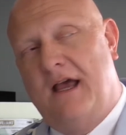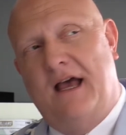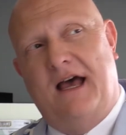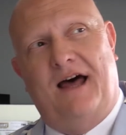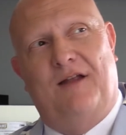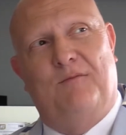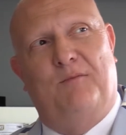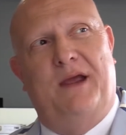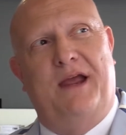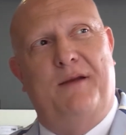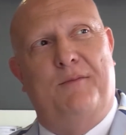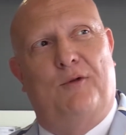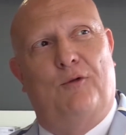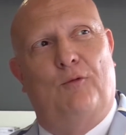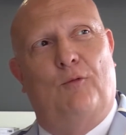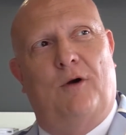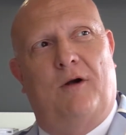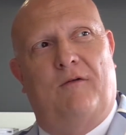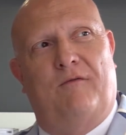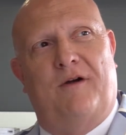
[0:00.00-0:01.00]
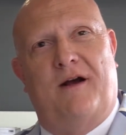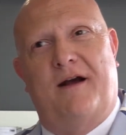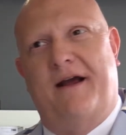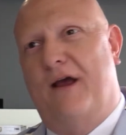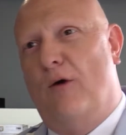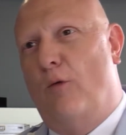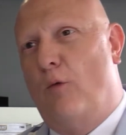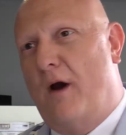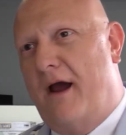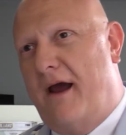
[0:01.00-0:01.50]
And people were
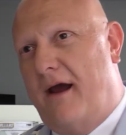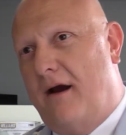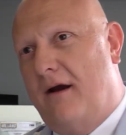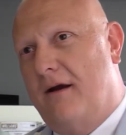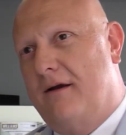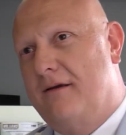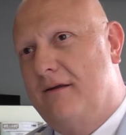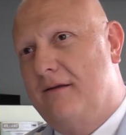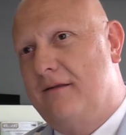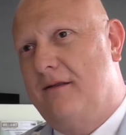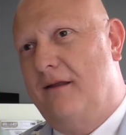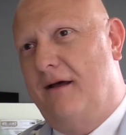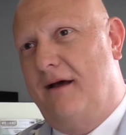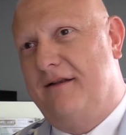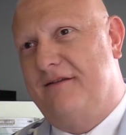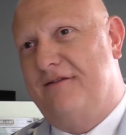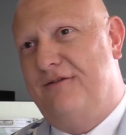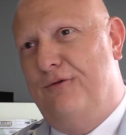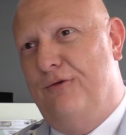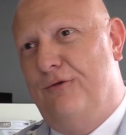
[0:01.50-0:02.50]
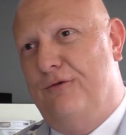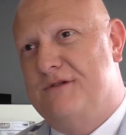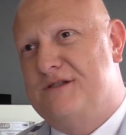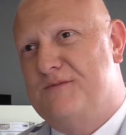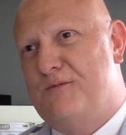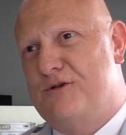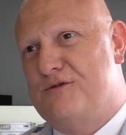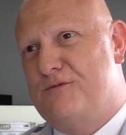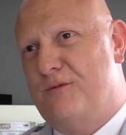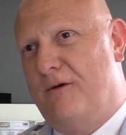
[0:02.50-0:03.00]
very aware that, I
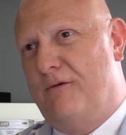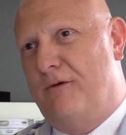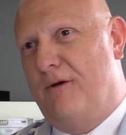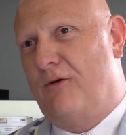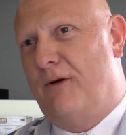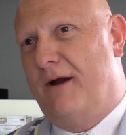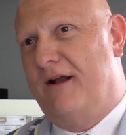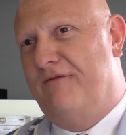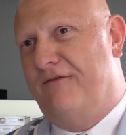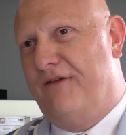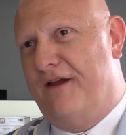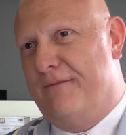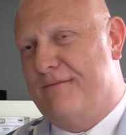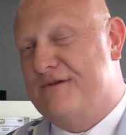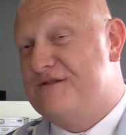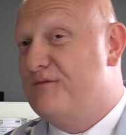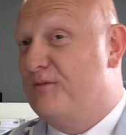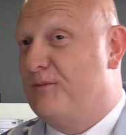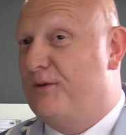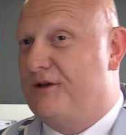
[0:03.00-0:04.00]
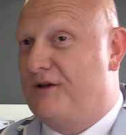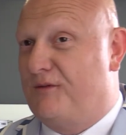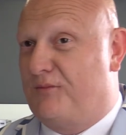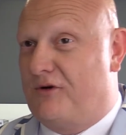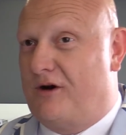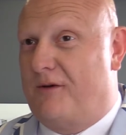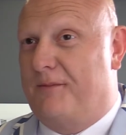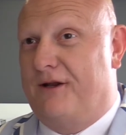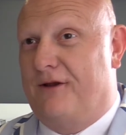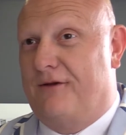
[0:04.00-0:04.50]
suppose we were quite famous for putting the
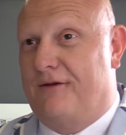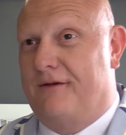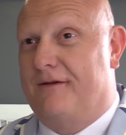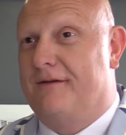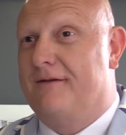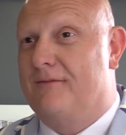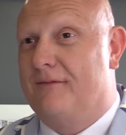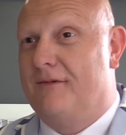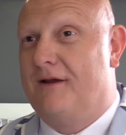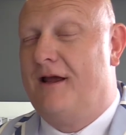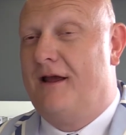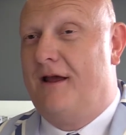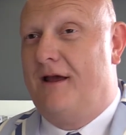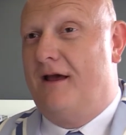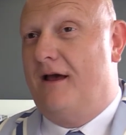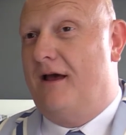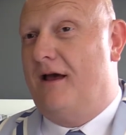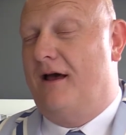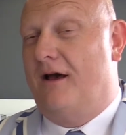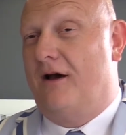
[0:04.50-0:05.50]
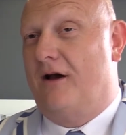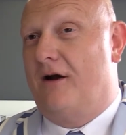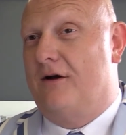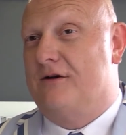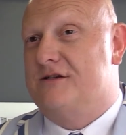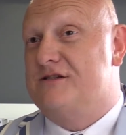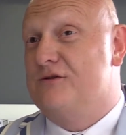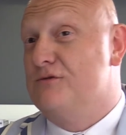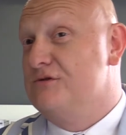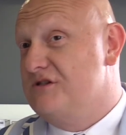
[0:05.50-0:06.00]
property on
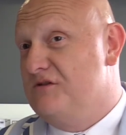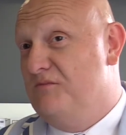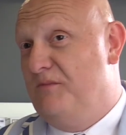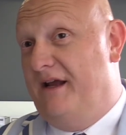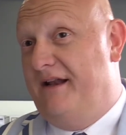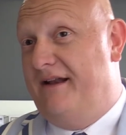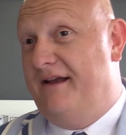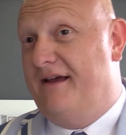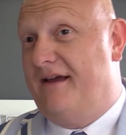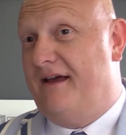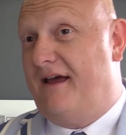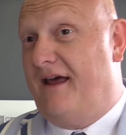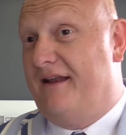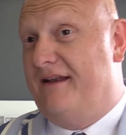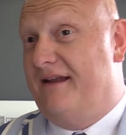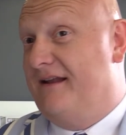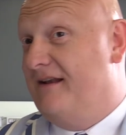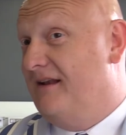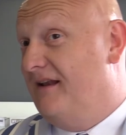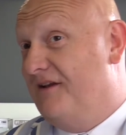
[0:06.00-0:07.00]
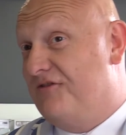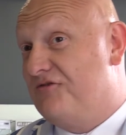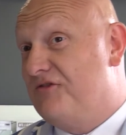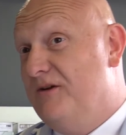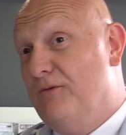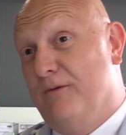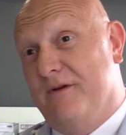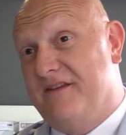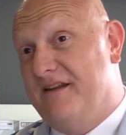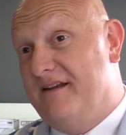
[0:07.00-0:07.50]
our social media, and then literally
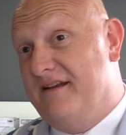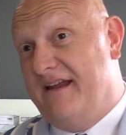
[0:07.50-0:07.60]
within